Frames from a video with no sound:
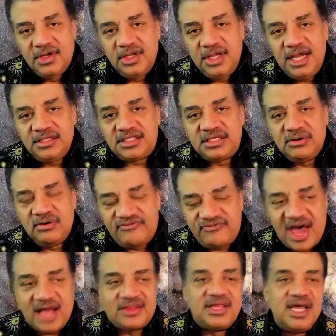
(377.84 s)
And so, in
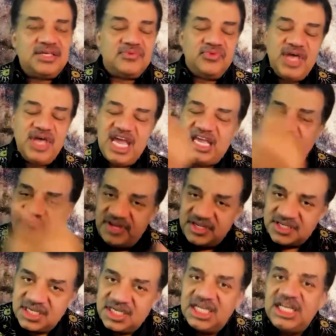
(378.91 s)
fact, they
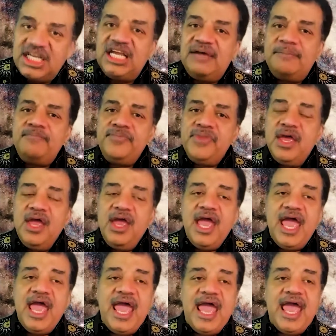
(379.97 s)
visited him,
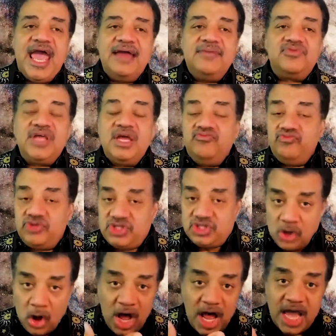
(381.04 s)
and they
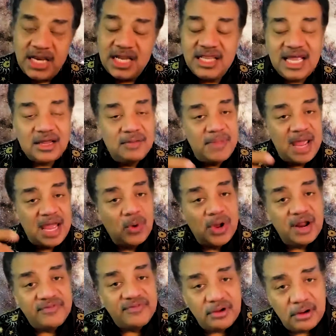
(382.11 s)
saw it, and they can make one
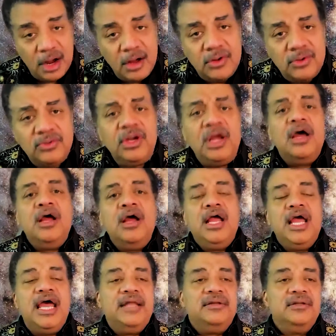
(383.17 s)
of their own.
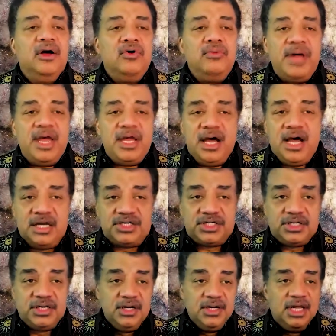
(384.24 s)
And oh my
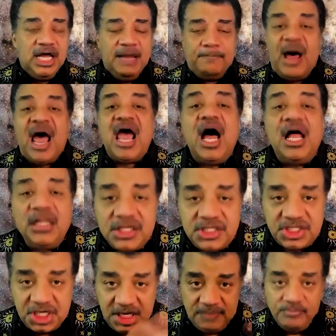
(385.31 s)
gosh,
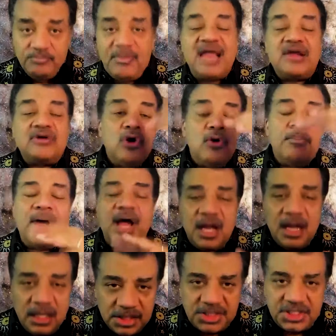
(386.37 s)
biology,
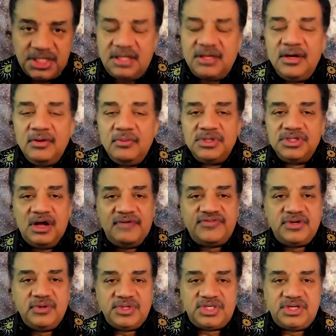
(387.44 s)
microbiology was off
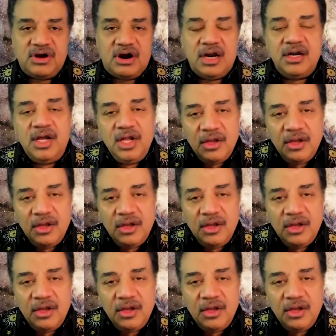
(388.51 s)
to a start.